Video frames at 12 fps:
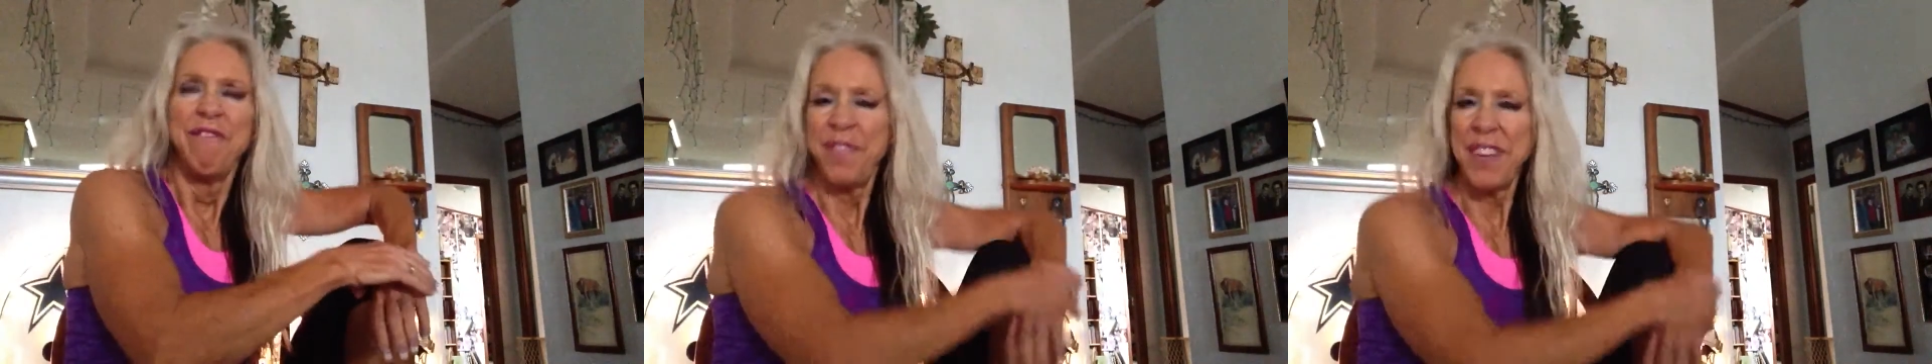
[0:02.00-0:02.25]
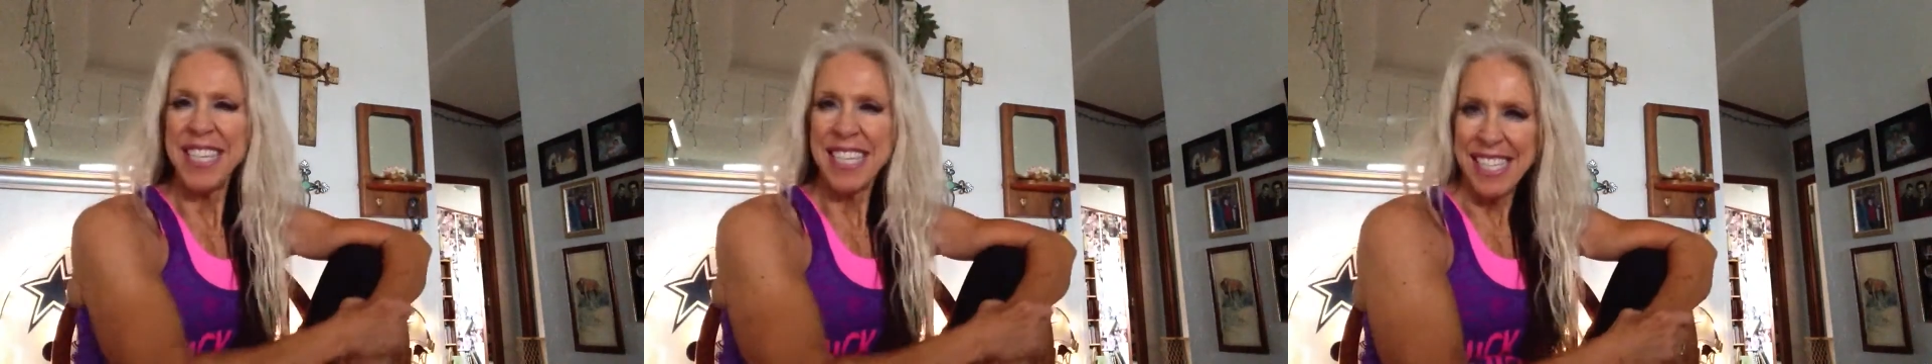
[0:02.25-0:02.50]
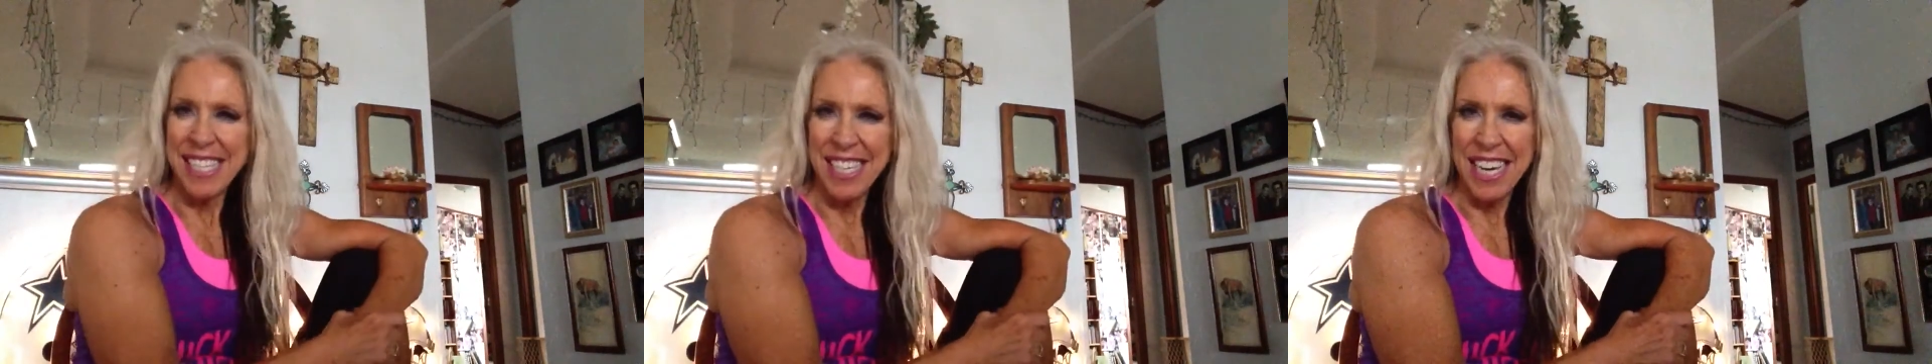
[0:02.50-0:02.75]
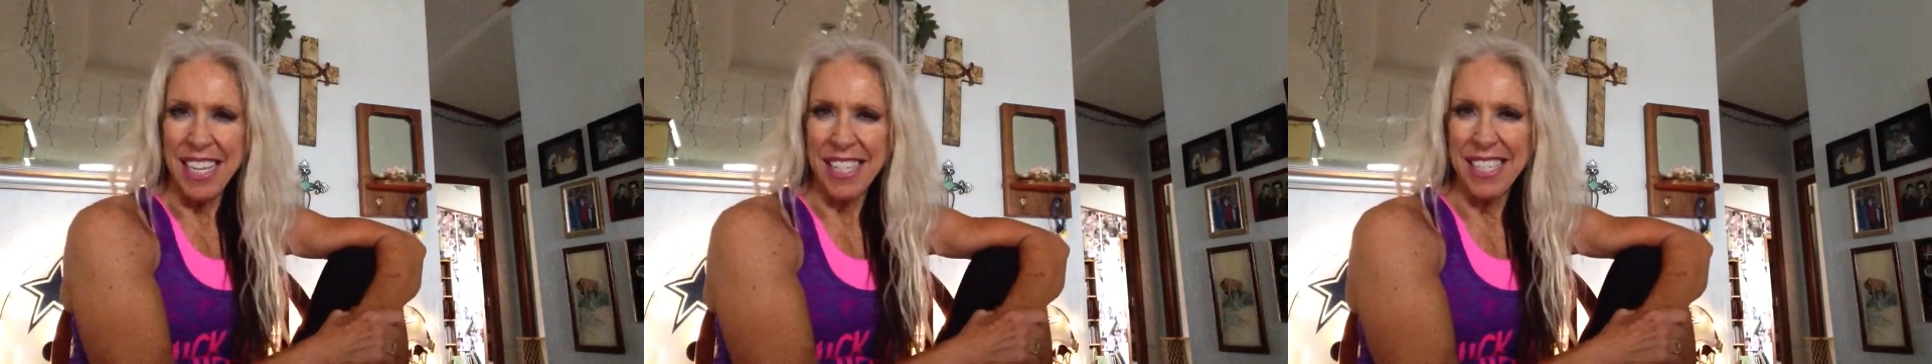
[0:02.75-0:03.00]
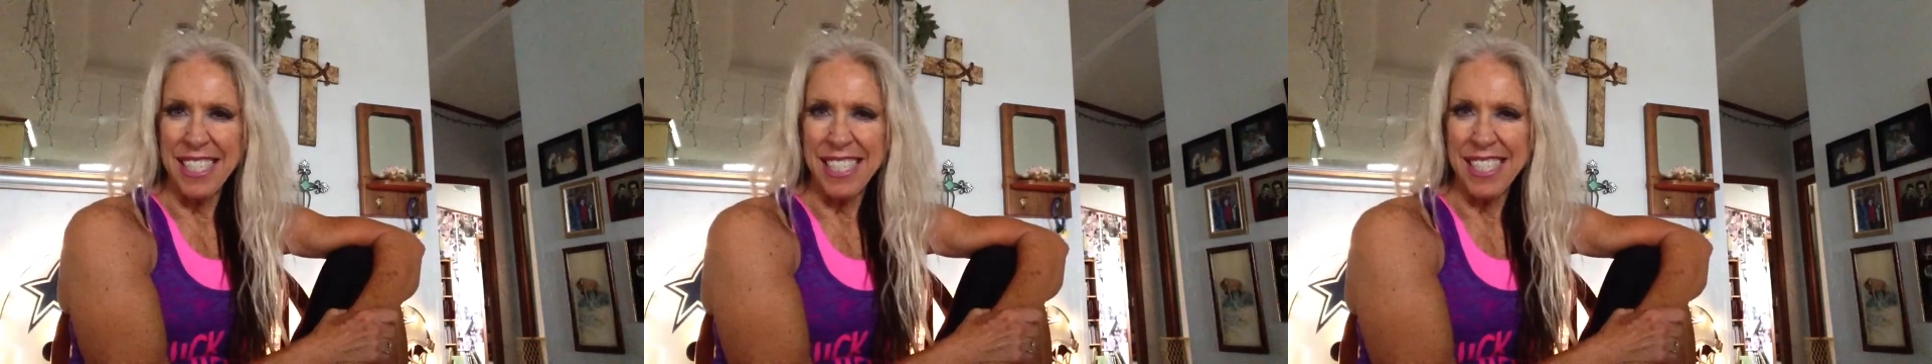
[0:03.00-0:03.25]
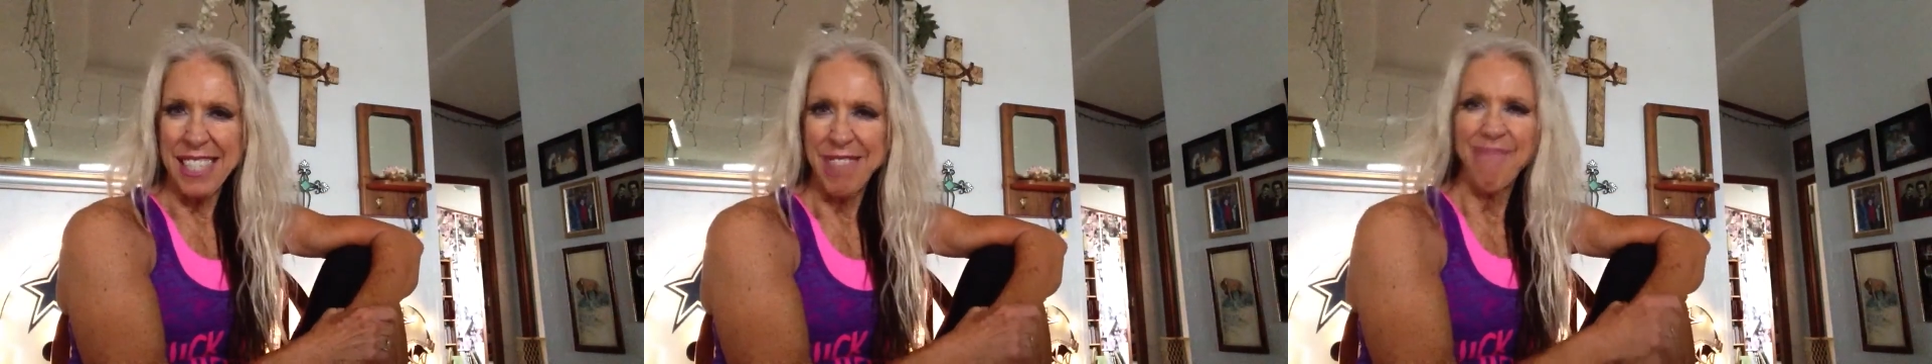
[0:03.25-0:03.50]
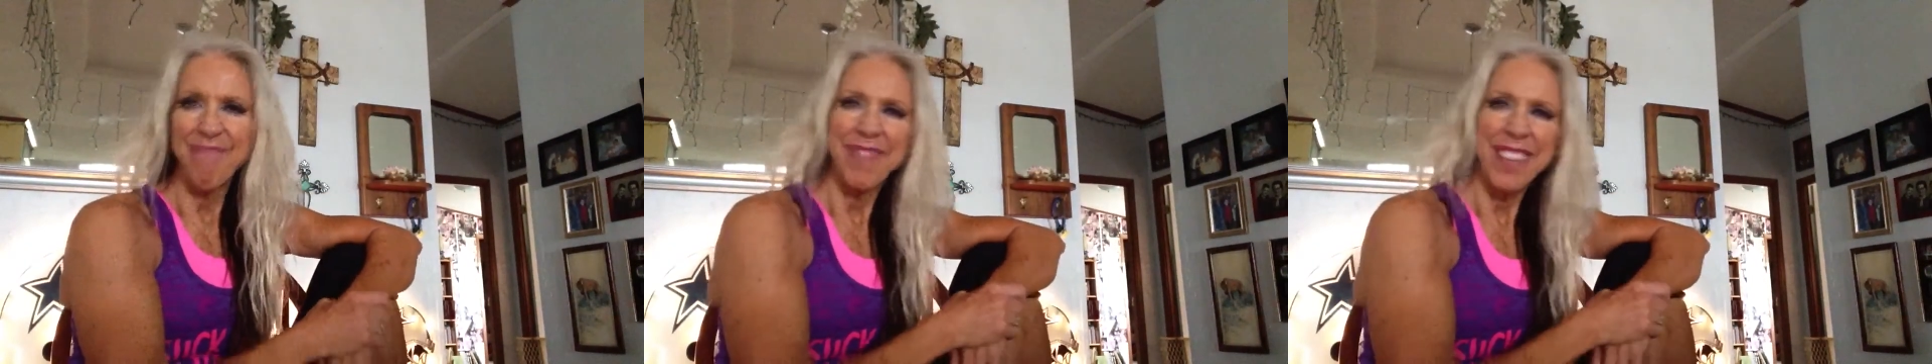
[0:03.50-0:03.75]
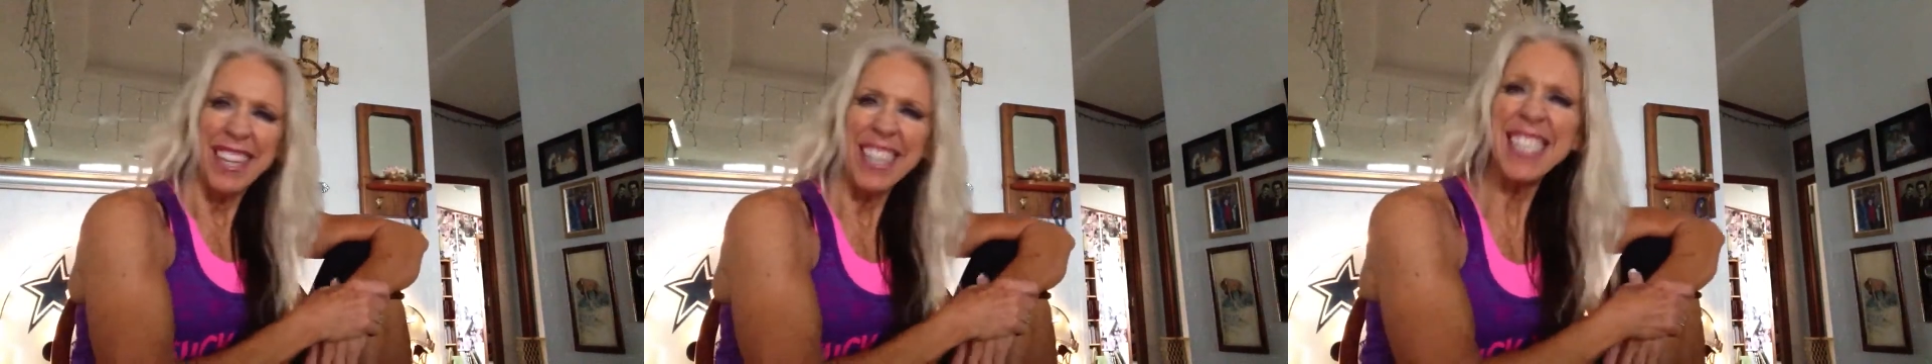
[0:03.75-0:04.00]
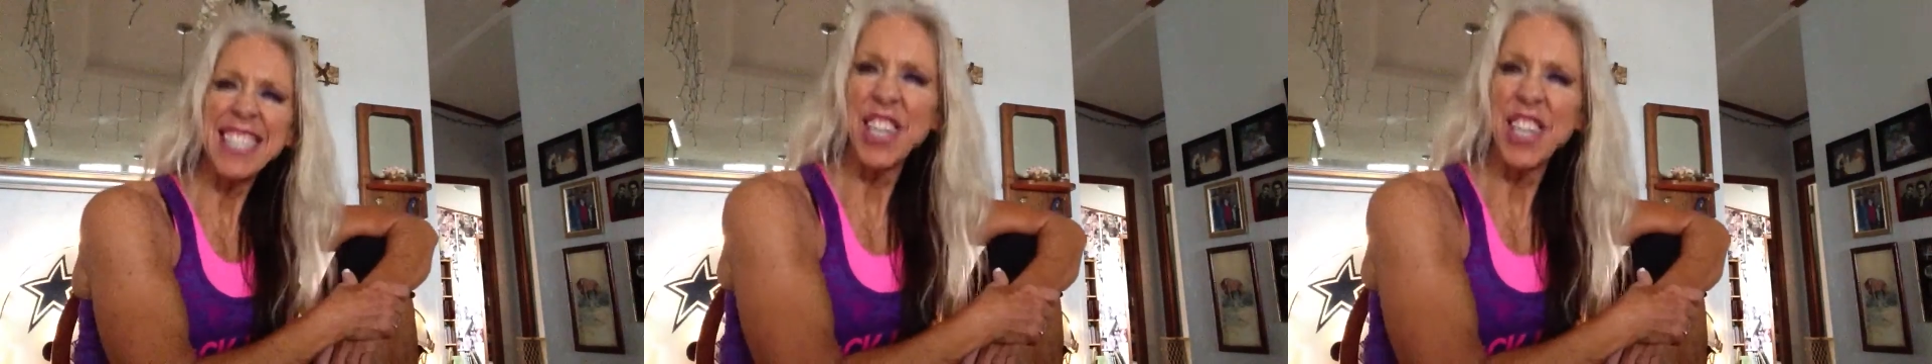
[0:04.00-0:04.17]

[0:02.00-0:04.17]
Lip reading: fitness challenges. Let's